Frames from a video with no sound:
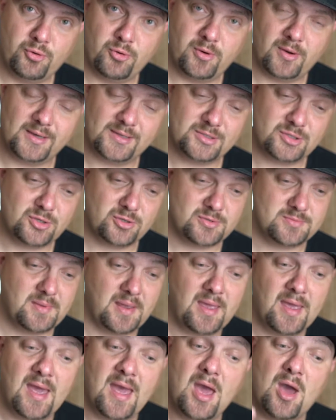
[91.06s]
excuse
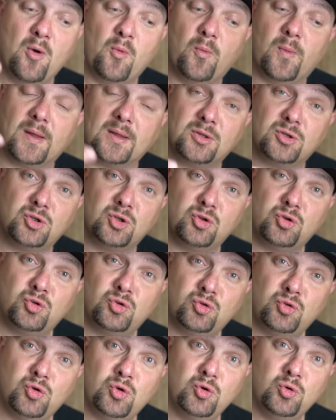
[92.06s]
me, with
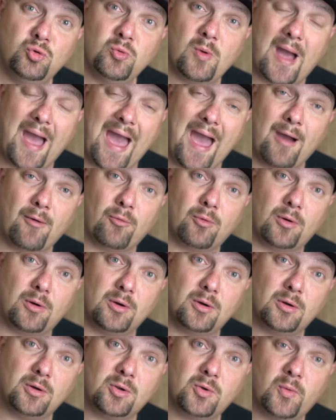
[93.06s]

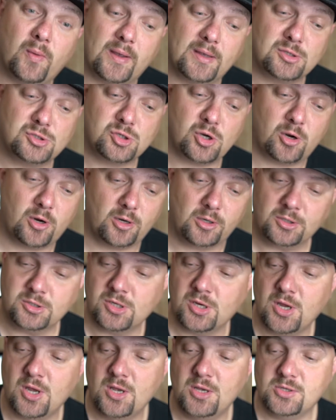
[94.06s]
2-hour quick charge.